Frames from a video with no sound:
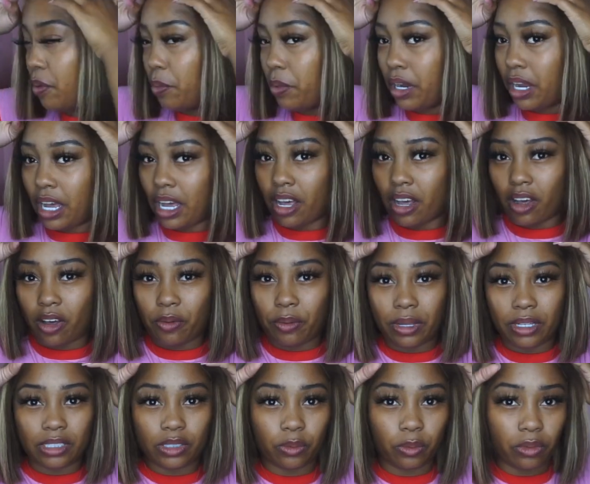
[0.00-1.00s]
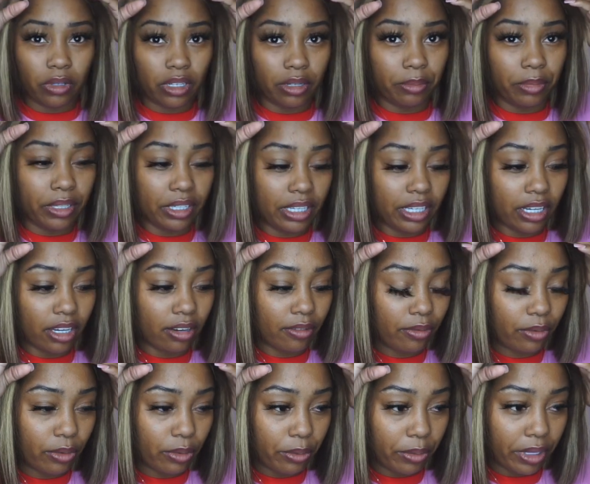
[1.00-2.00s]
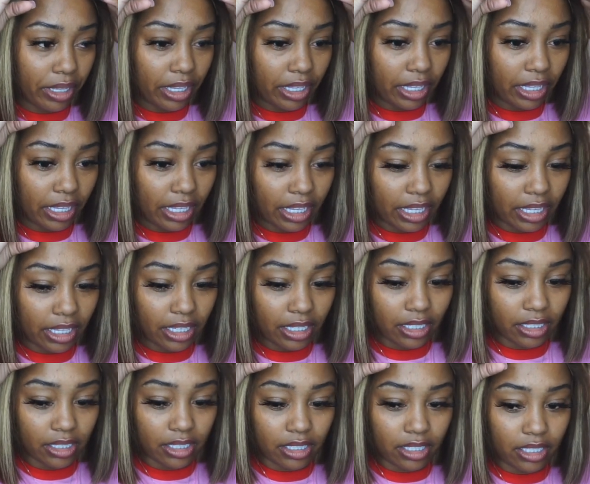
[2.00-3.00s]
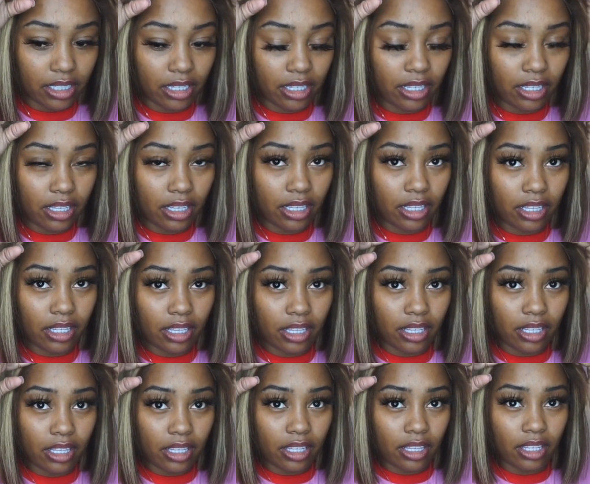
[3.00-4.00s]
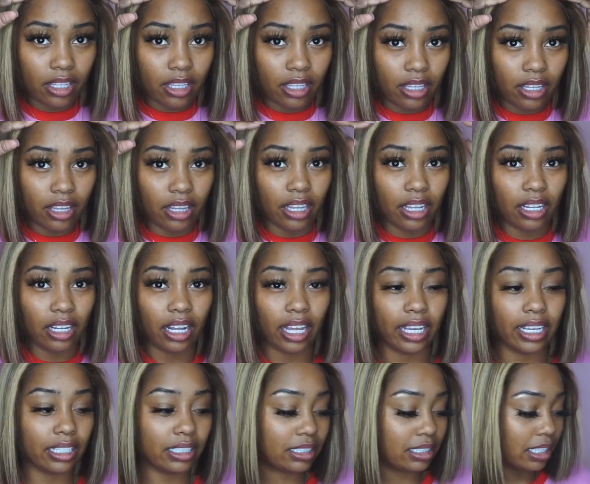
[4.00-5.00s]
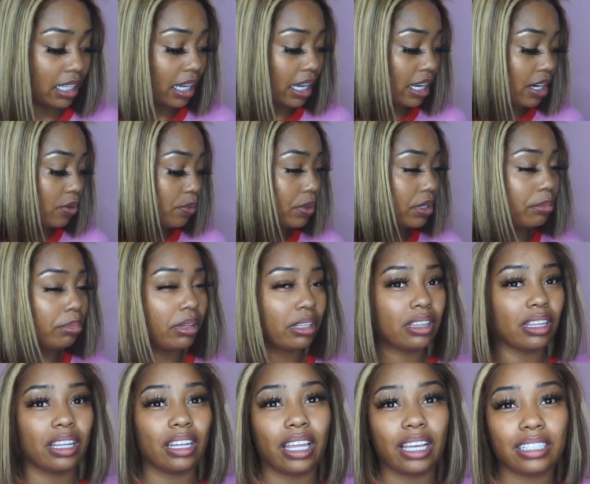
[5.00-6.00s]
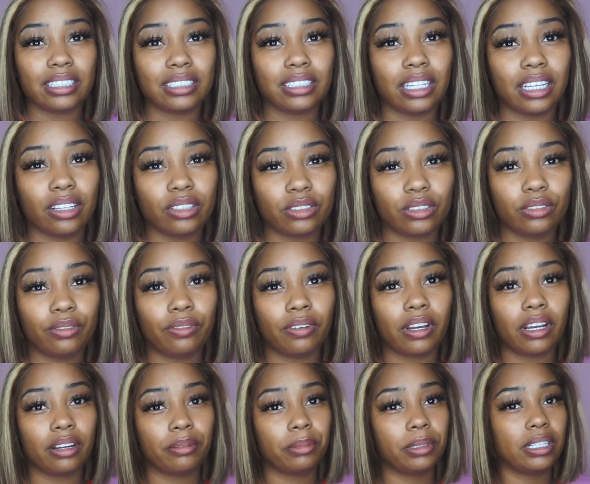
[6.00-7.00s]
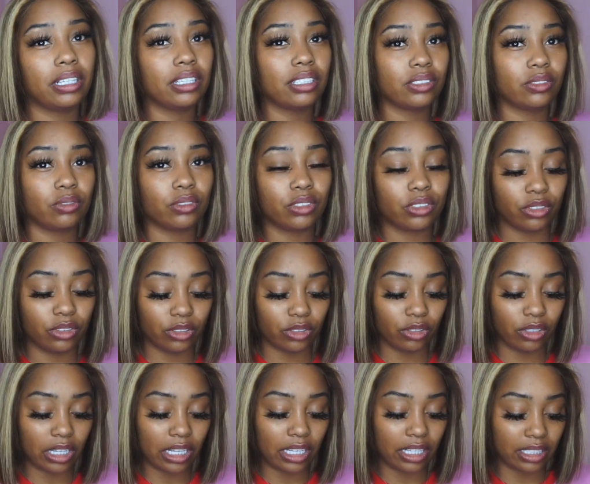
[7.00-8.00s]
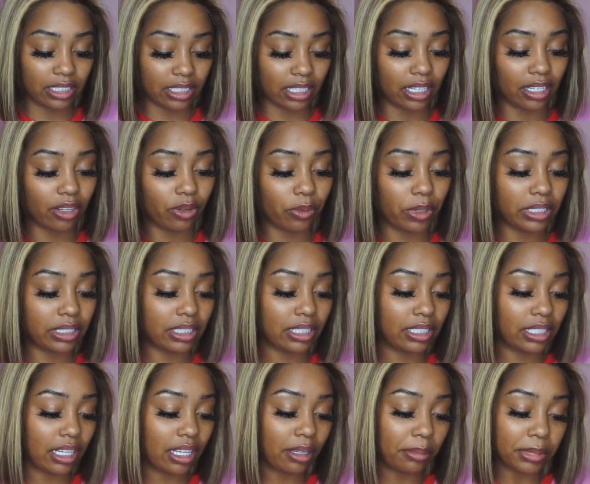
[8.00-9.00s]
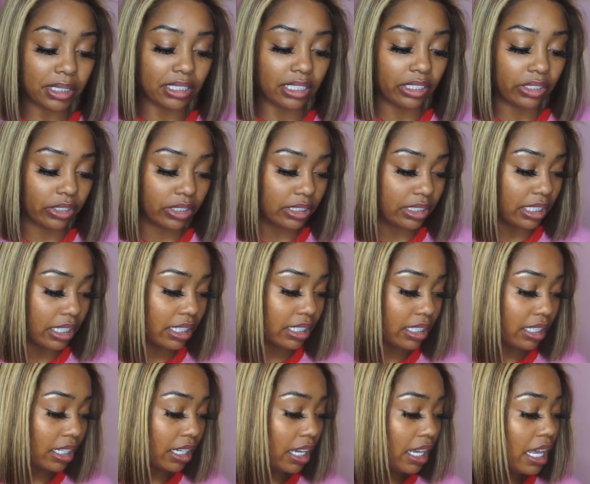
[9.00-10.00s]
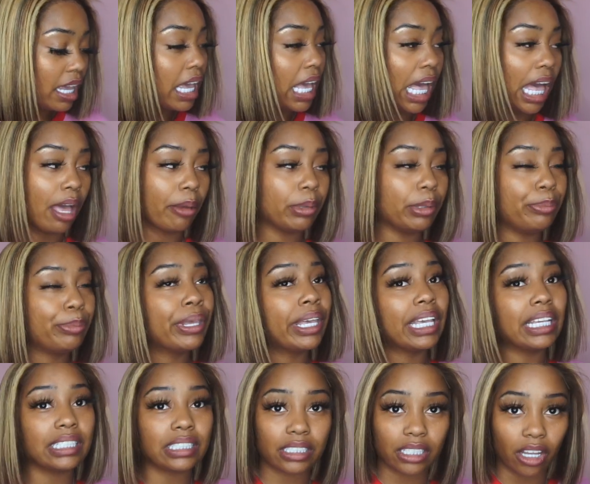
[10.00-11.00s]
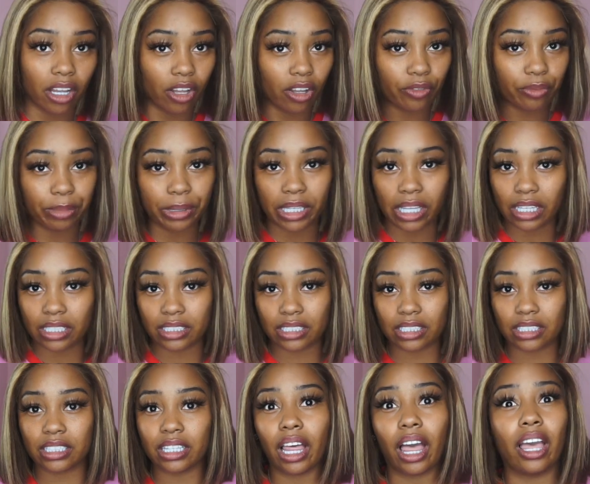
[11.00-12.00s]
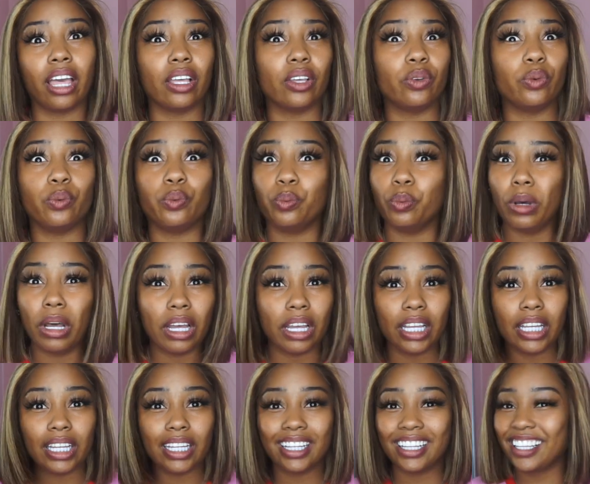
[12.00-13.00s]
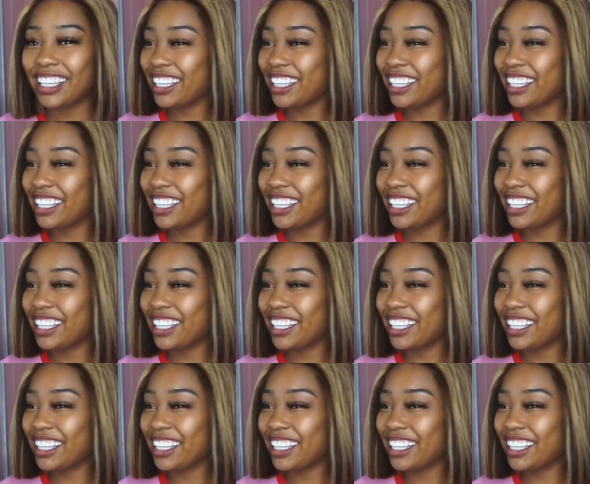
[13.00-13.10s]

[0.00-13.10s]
what I always want to be careful with is the lace. Like, I don't want to put the lace down too far, because once you do that, it's like a waste of time. It's irritating. I be pissed off because it's like, what?